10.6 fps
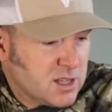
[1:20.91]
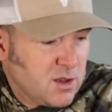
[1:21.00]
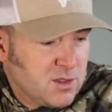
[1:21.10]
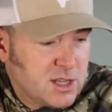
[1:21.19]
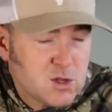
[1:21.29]

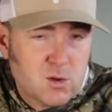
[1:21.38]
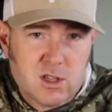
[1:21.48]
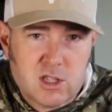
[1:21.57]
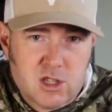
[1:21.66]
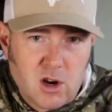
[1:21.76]
Now, these are
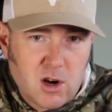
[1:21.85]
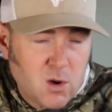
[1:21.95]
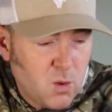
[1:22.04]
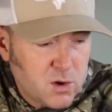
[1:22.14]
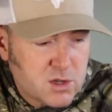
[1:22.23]
the
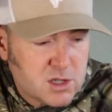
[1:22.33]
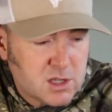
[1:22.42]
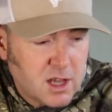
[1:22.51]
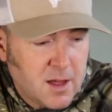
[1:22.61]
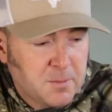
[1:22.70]

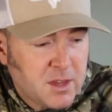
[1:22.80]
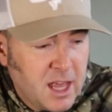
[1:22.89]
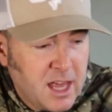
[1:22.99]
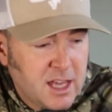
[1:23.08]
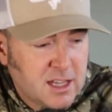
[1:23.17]
DARKHORSE,
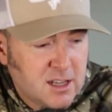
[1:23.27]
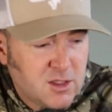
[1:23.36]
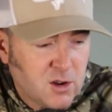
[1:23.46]
and